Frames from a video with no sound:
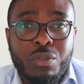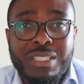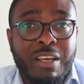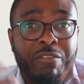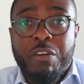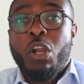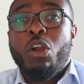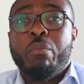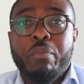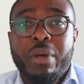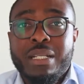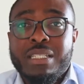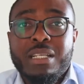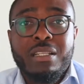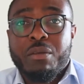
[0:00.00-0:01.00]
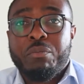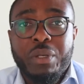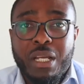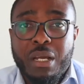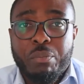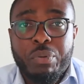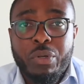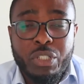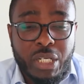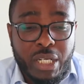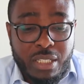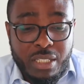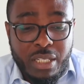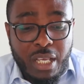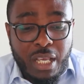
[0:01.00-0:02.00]
development and the bigger
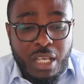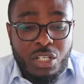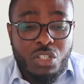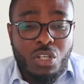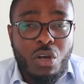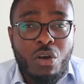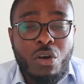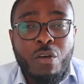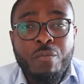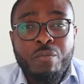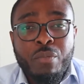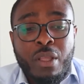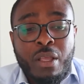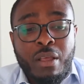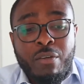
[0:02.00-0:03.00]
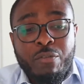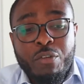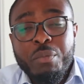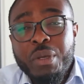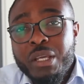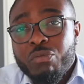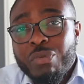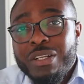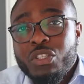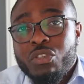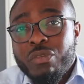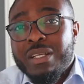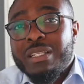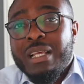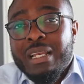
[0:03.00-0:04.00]
projects. So for me, rent to
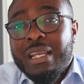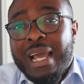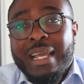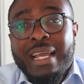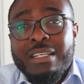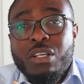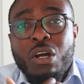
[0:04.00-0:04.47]
rent, like I've